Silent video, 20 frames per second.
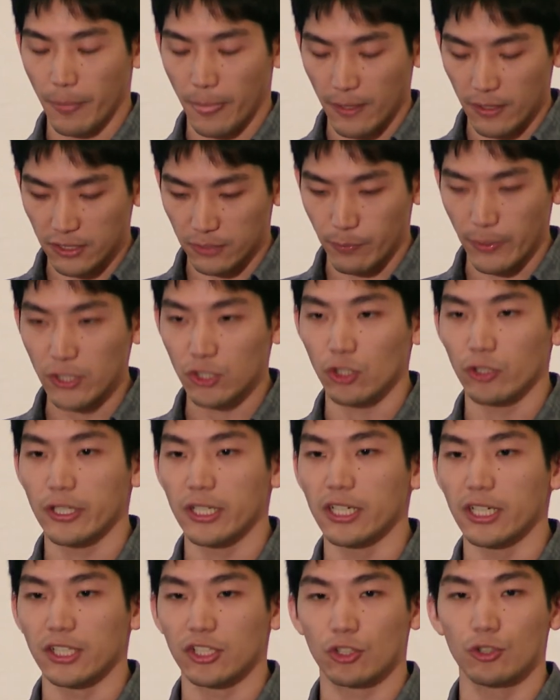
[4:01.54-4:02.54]

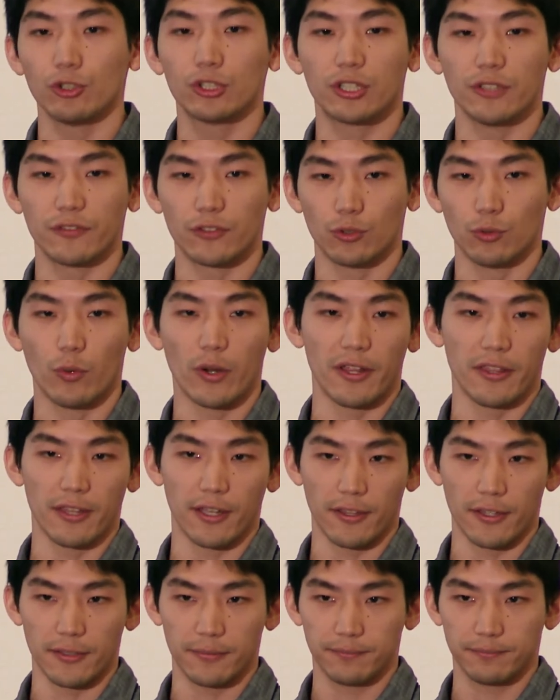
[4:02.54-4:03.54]
spatially exclusive to one
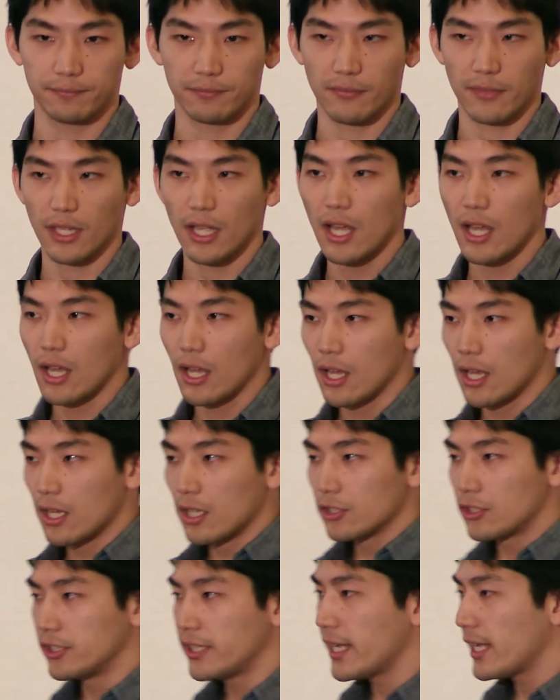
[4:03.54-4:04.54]
another.
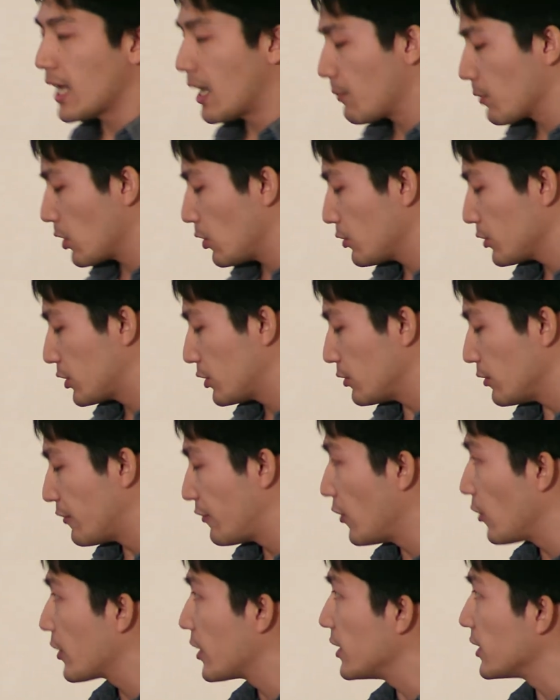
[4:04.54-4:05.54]
Today, I'm going to
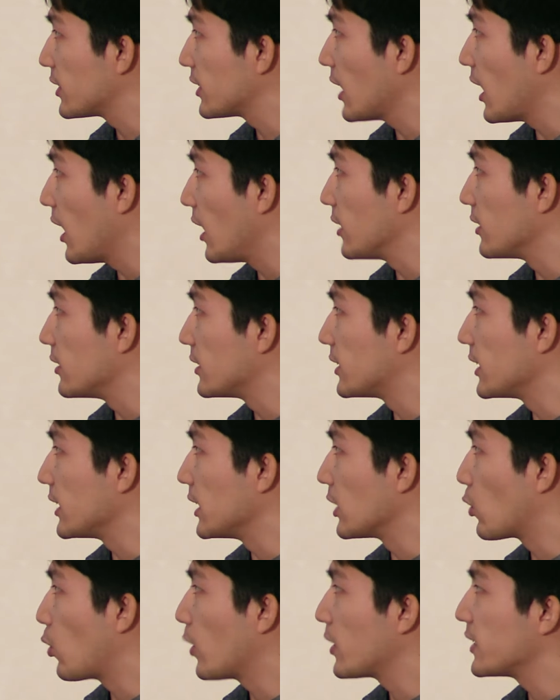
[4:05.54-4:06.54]
focus on
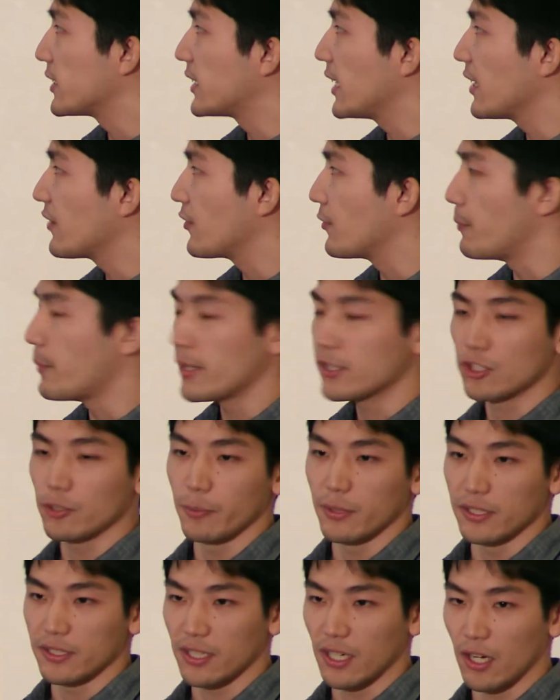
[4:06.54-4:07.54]
the quantitative
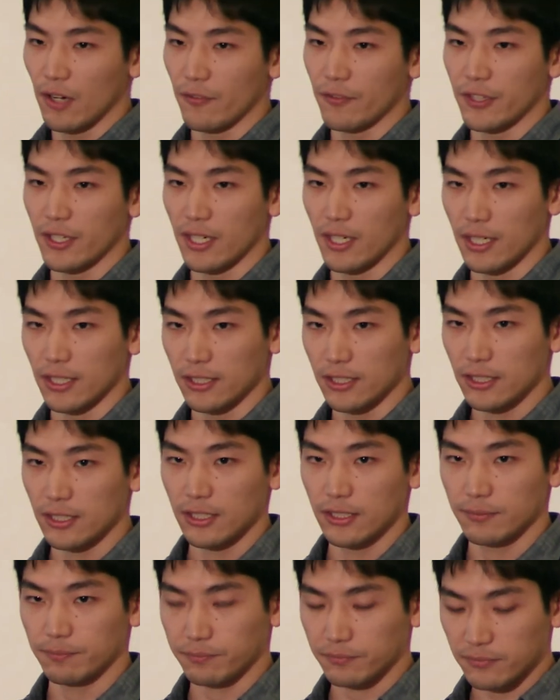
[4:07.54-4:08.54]
measurement of the
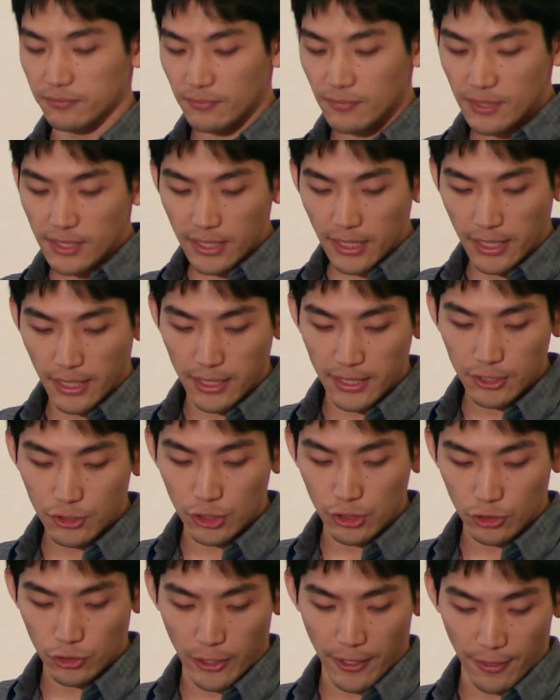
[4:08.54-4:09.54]

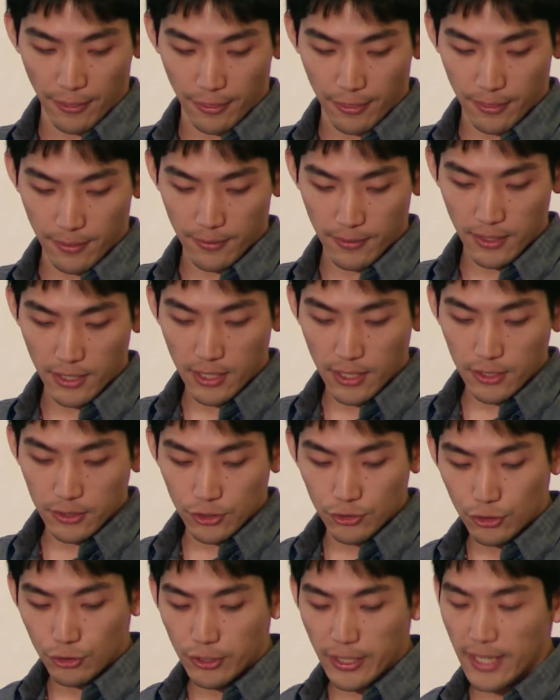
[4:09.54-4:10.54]
adhesion strength.
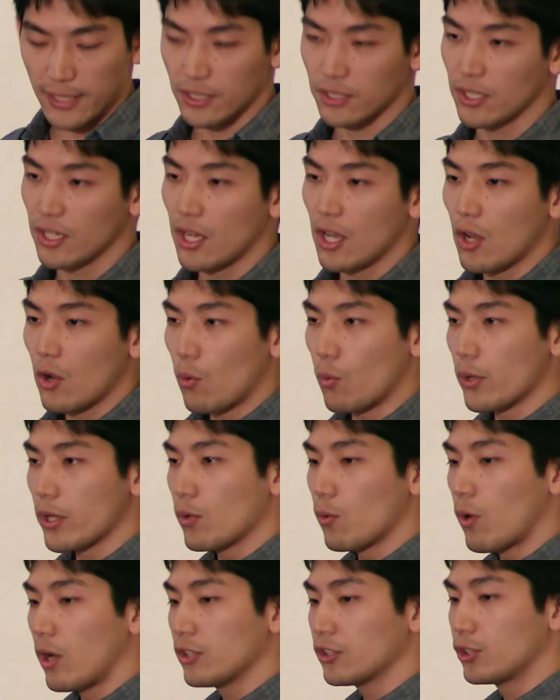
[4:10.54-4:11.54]
To do that, we
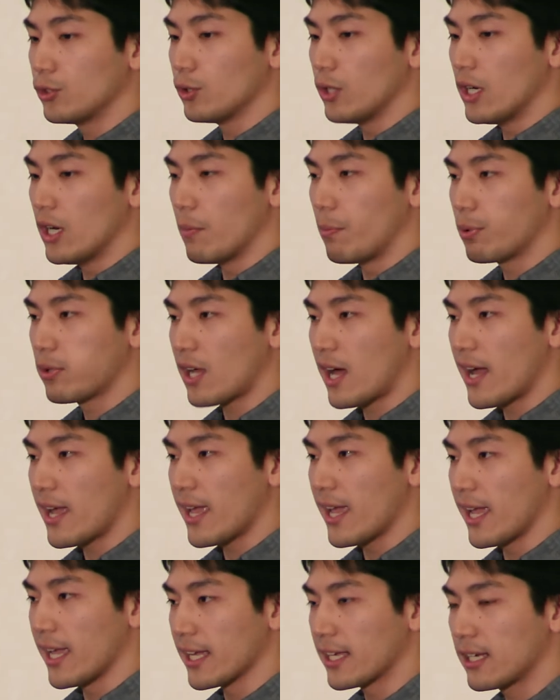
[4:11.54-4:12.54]
want to apply
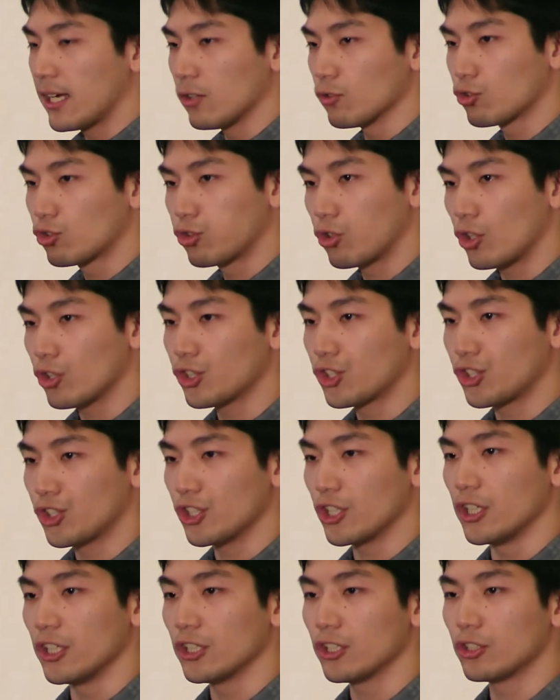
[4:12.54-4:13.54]
a control
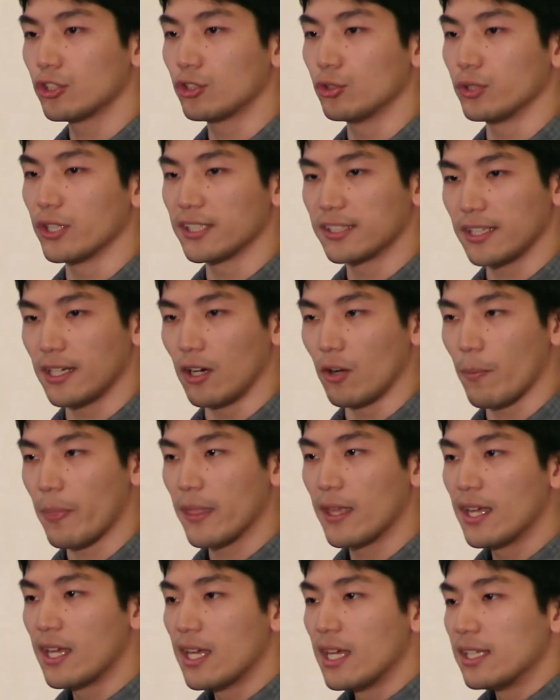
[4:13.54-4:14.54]
shear to the
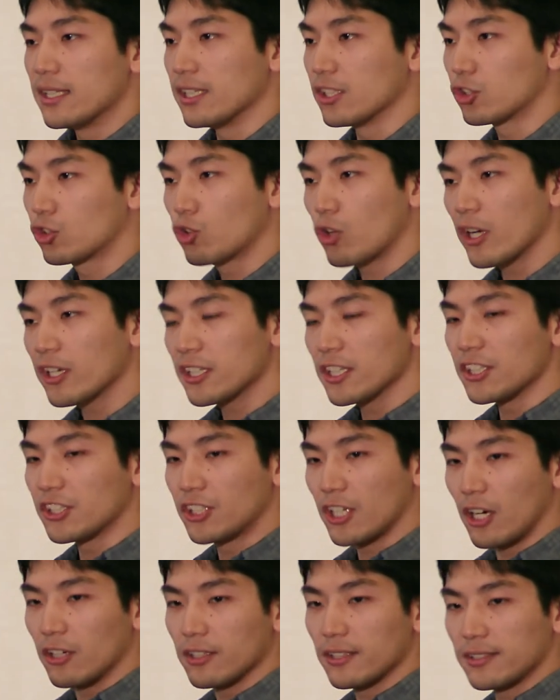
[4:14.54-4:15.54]
cell. The stronger the
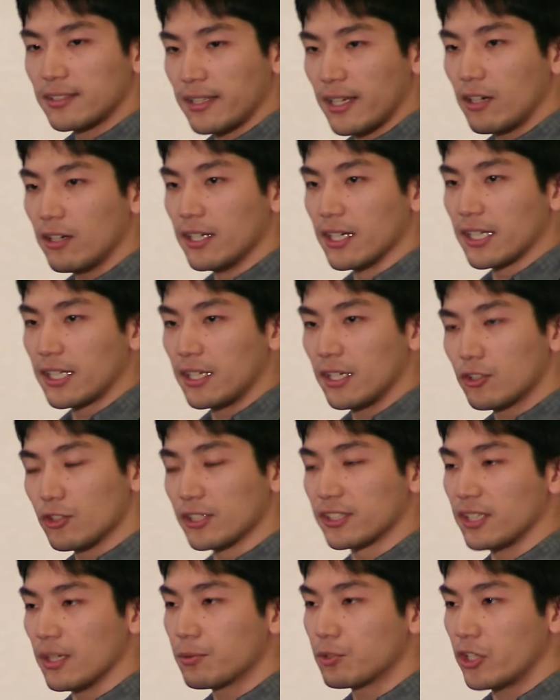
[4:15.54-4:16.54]
cell adhere to
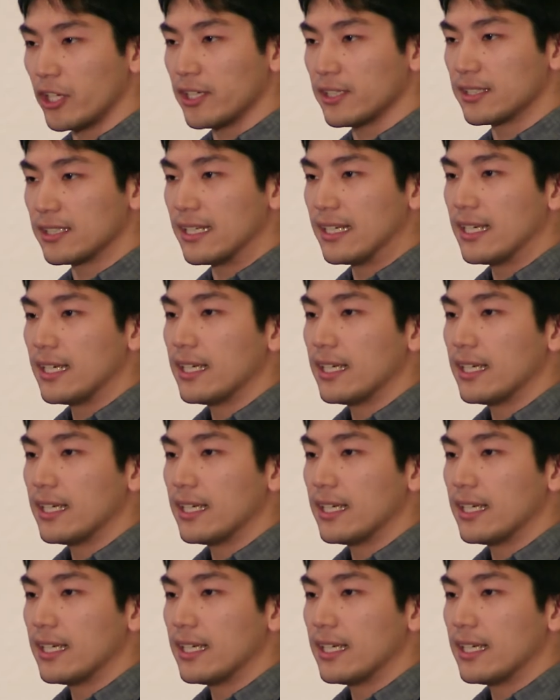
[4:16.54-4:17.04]
substrate,